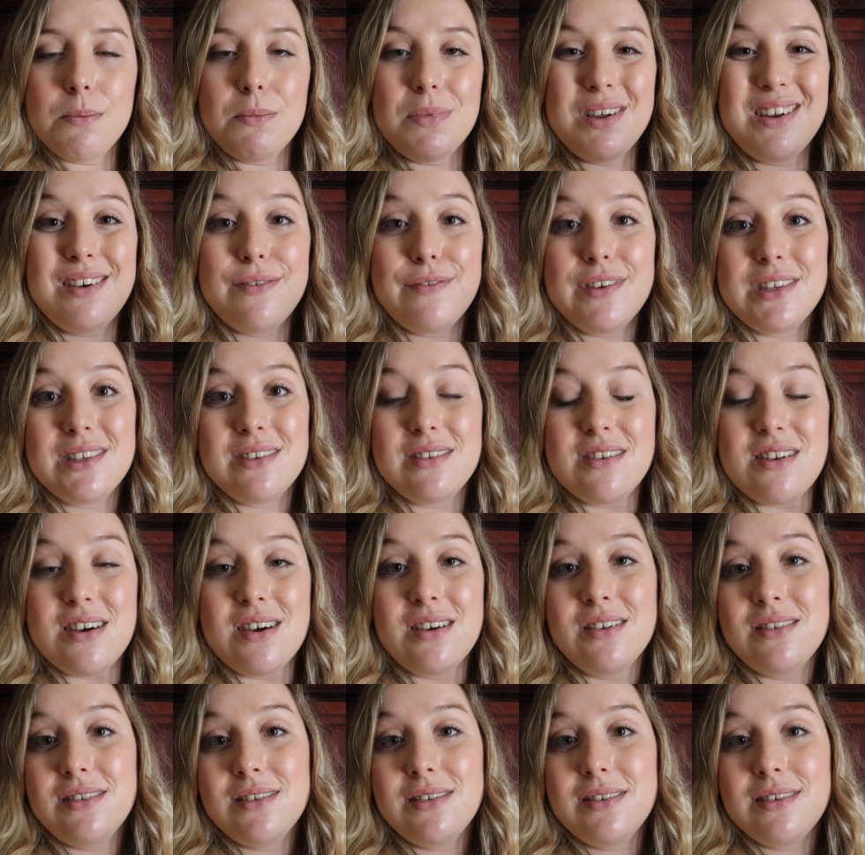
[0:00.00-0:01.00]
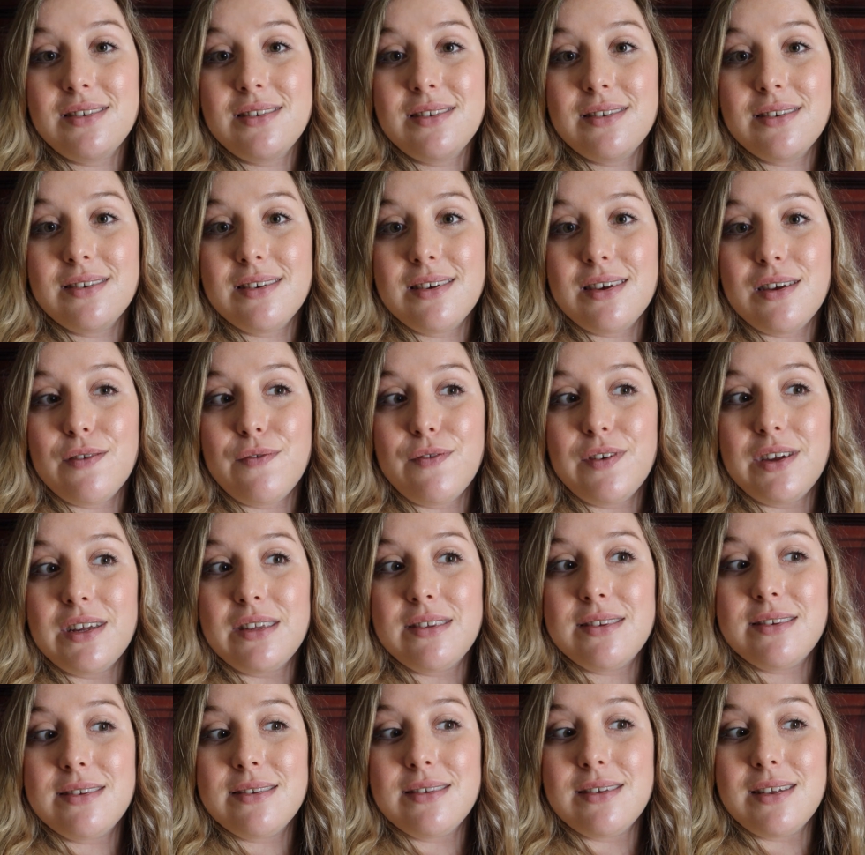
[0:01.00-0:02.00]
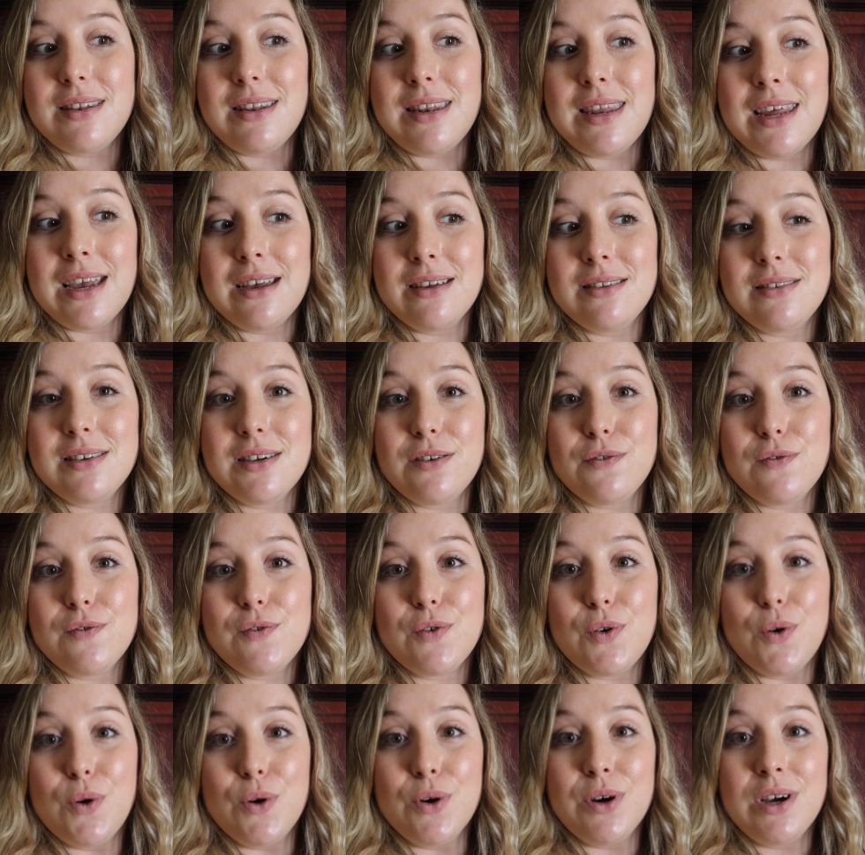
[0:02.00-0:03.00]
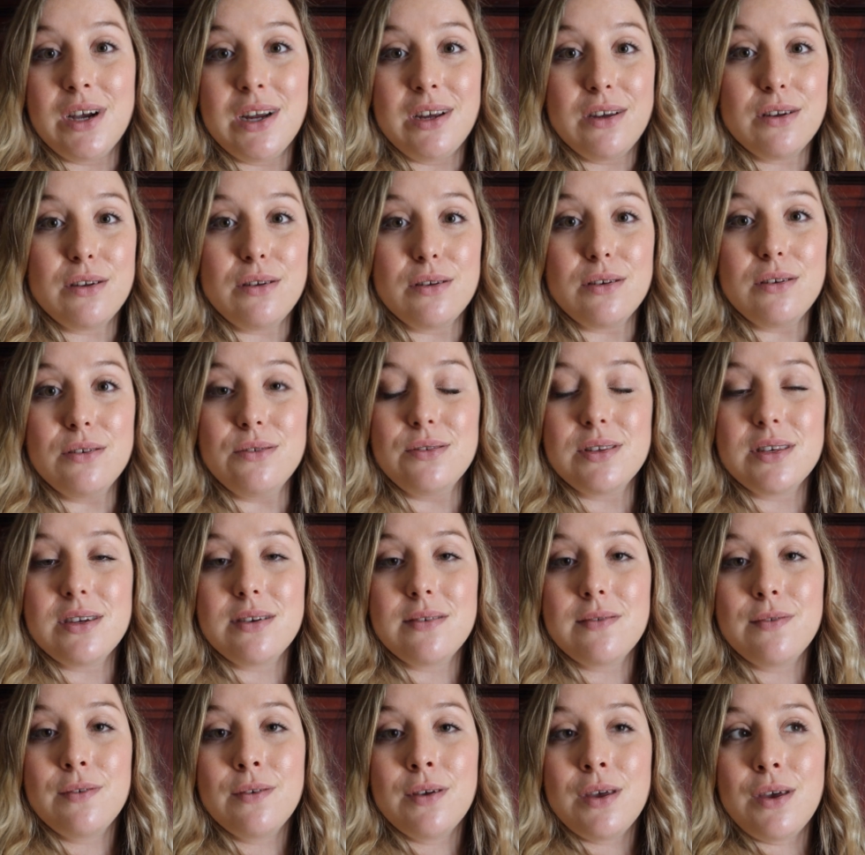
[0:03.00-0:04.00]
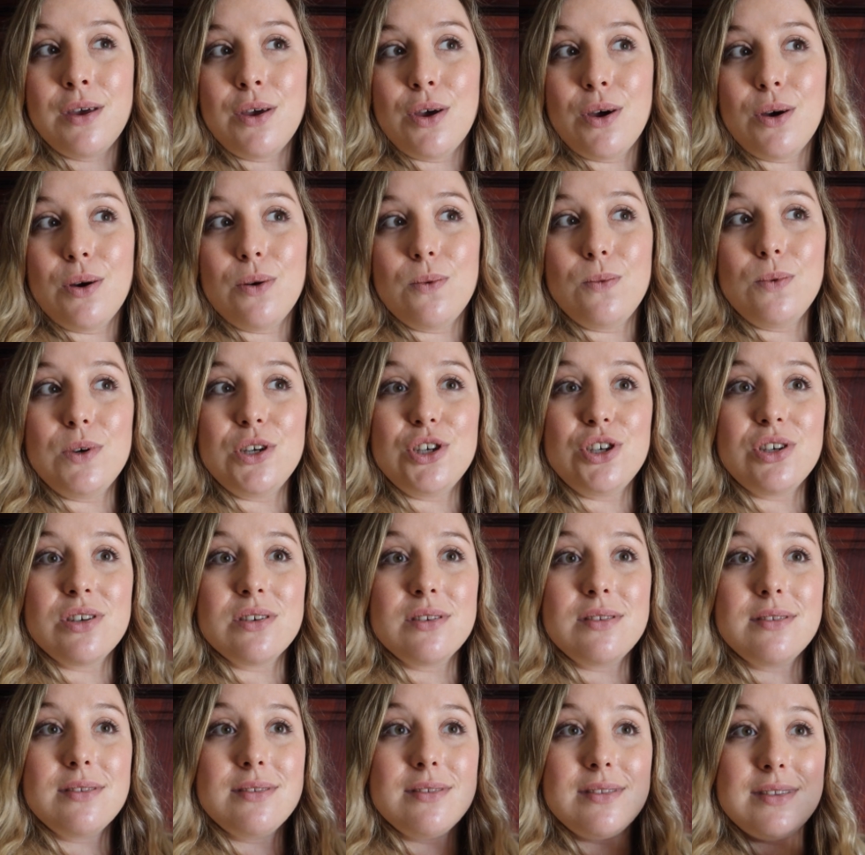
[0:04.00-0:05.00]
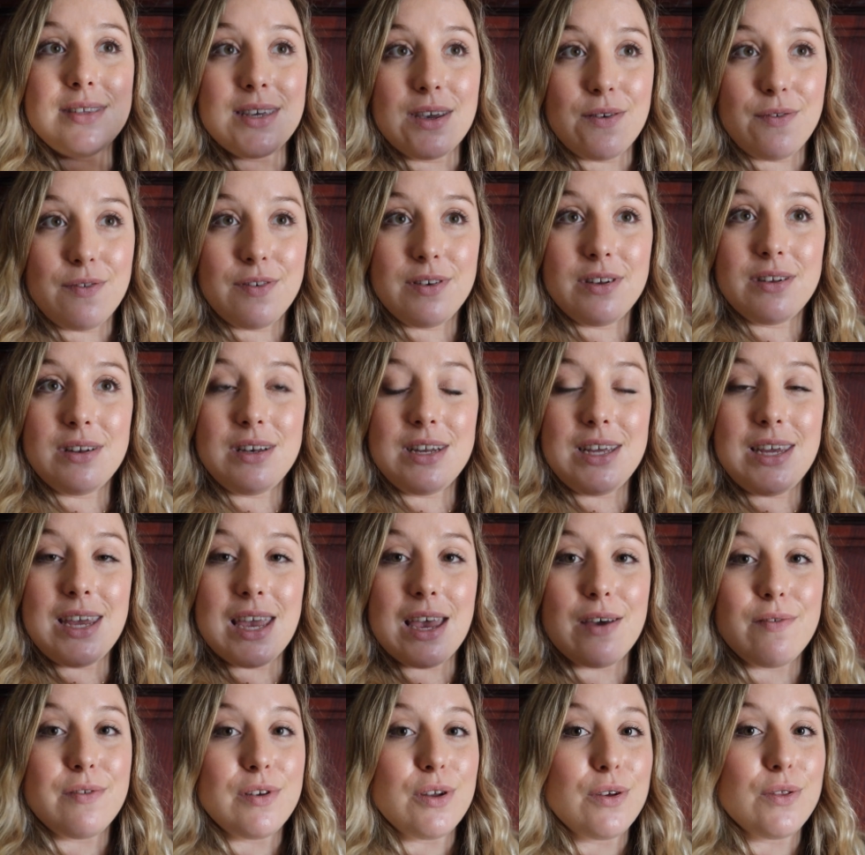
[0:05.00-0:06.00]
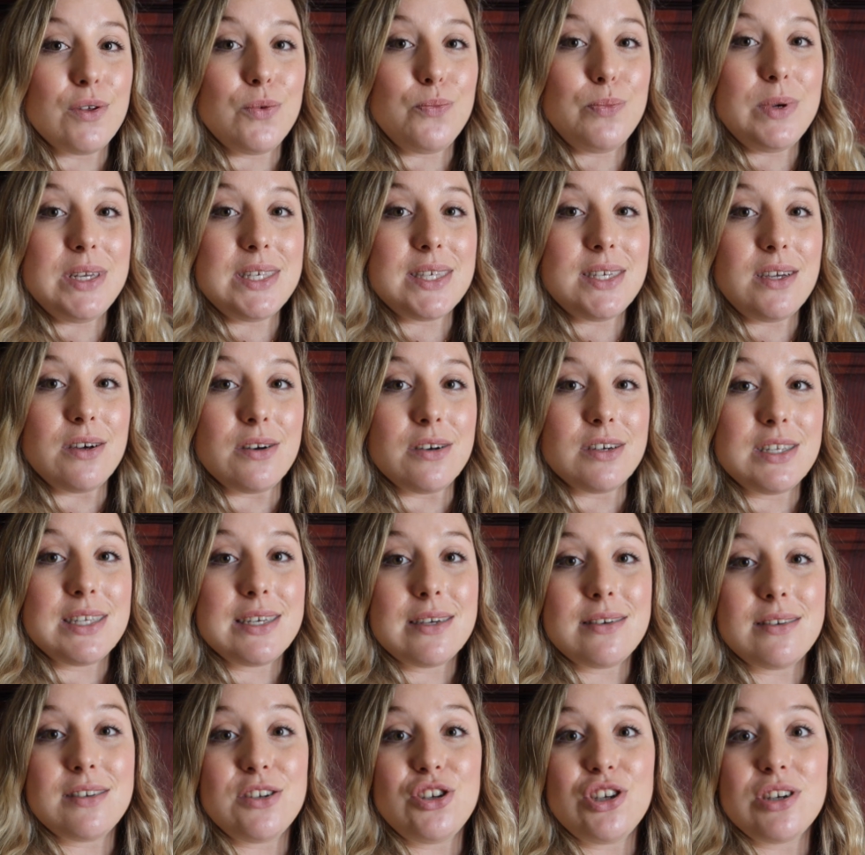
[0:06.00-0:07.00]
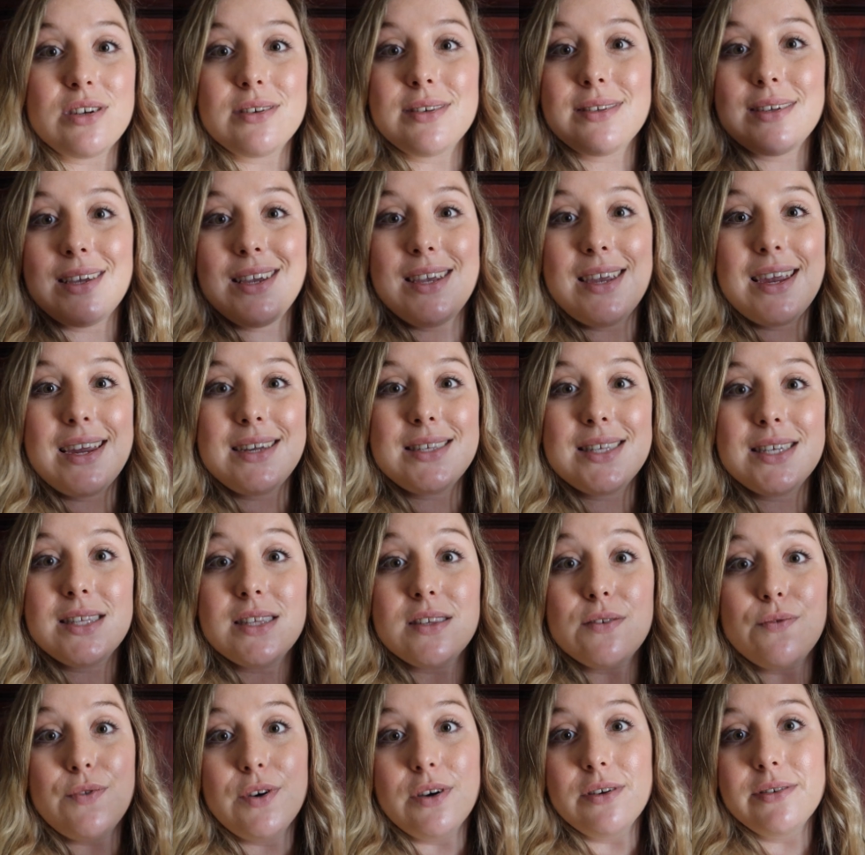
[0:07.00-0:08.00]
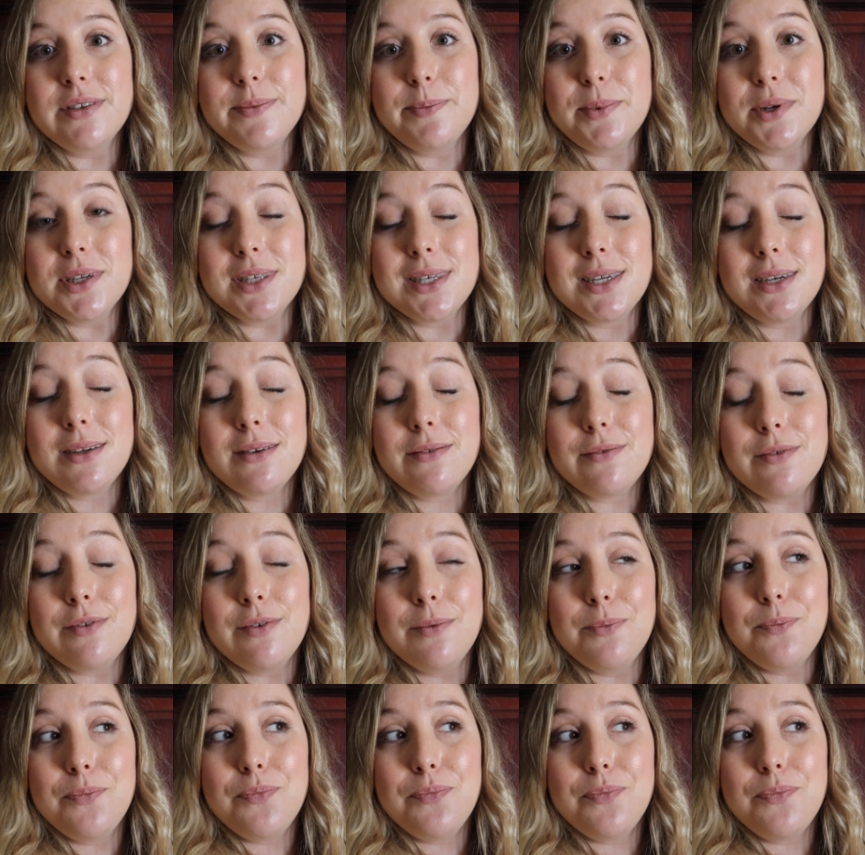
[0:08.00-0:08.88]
But if it's not, if it's negative or inconclusive, we should definitely have another PCR test just in case it's false positive.